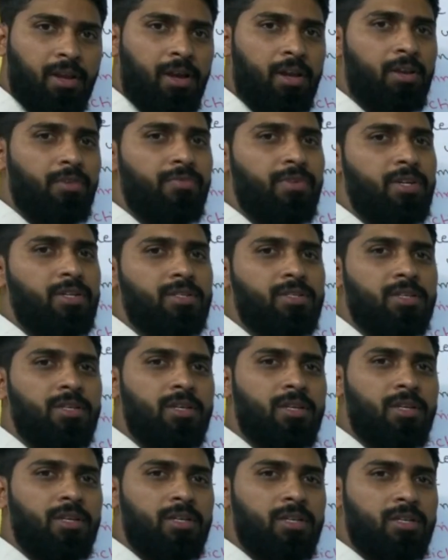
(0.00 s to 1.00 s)
Hello friends,
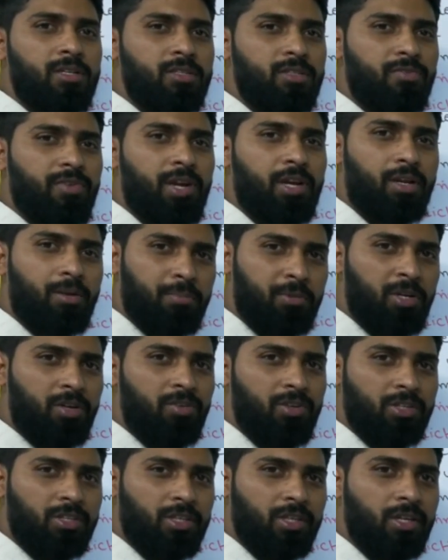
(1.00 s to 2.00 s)
so welcome to
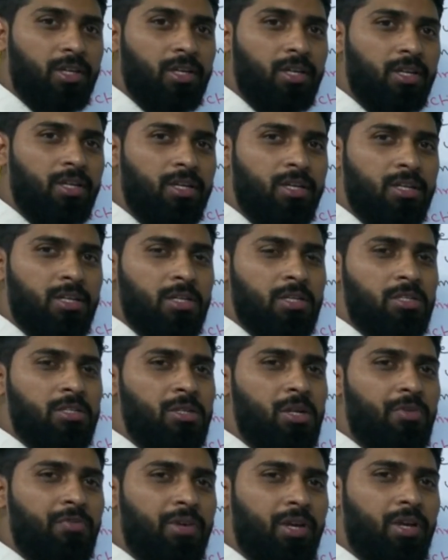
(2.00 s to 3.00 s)
our channel.
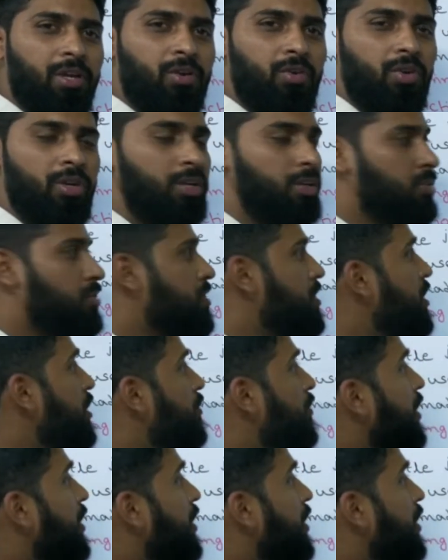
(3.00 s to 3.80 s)
So now we are going to see